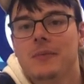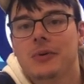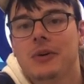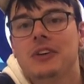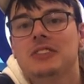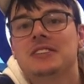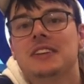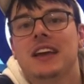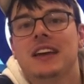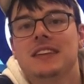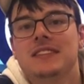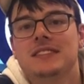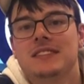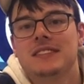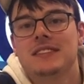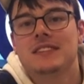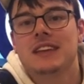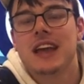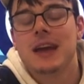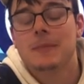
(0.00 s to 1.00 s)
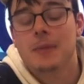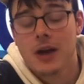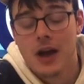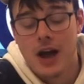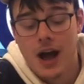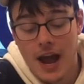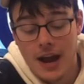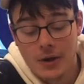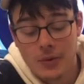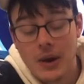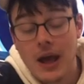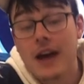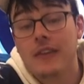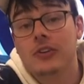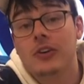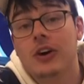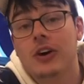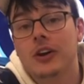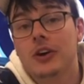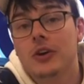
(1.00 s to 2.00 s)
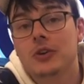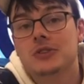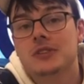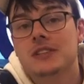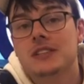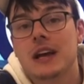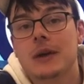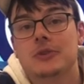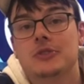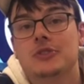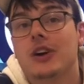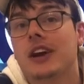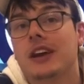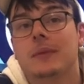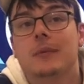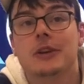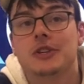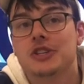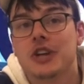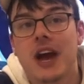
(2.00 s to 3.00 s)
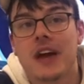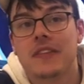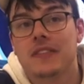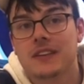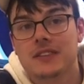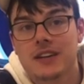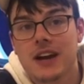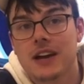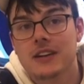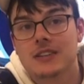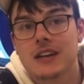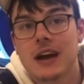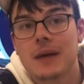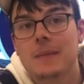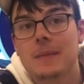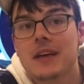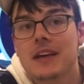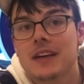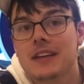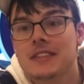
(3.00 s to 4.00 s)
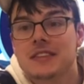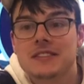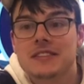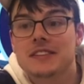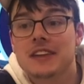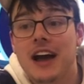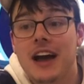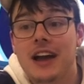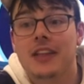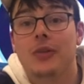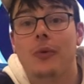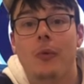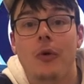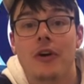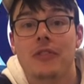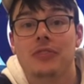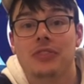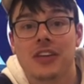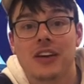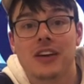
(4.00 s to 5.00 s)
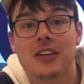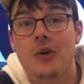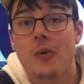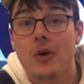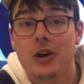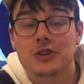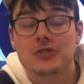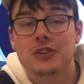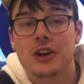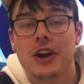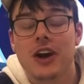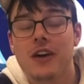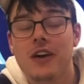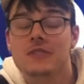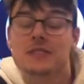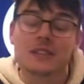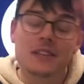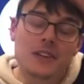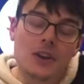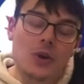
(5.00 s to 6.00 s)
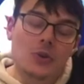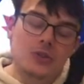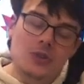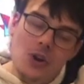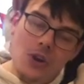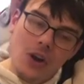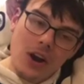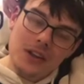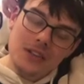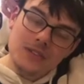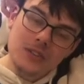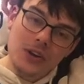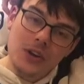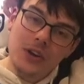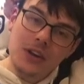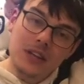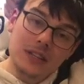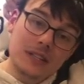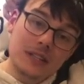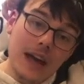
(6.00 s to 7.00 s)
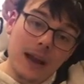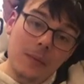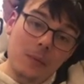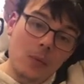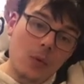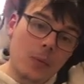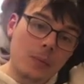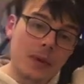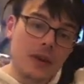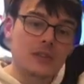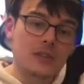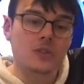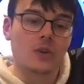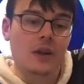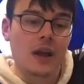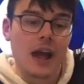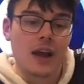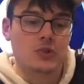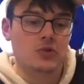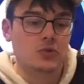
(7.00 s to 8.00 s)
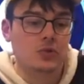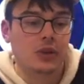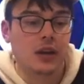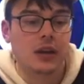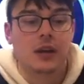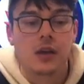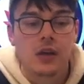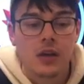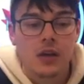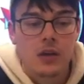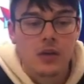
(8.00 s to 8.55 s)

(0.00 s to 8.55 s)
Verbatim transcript: But let's get into this game. I don't have a lot of notes because I was talking to my chat the entire time. This is kind of the one thing, the one trade-off is the notes are not as good. It's kind of more based on actual like